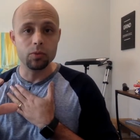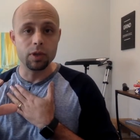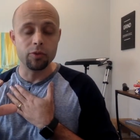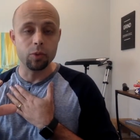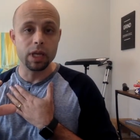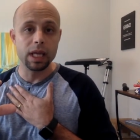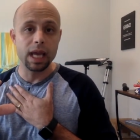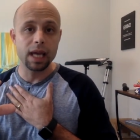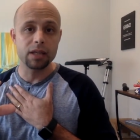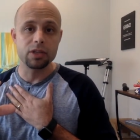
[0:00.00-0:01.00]
if we
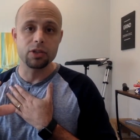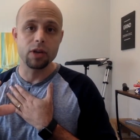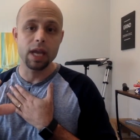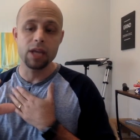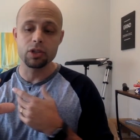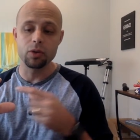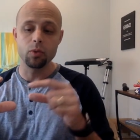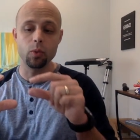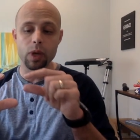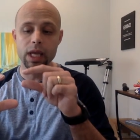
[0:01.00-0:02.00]
act as your agent,
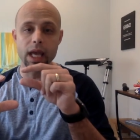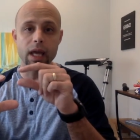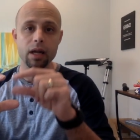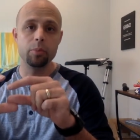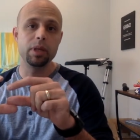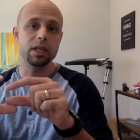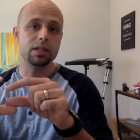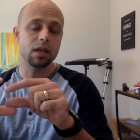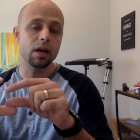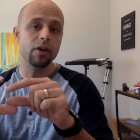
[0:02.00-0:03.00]
we get a
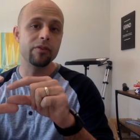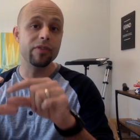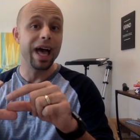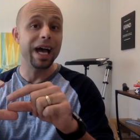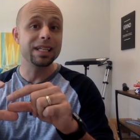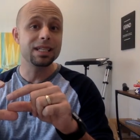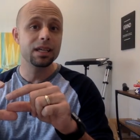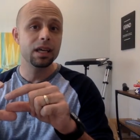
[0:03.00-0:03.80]
piece of that.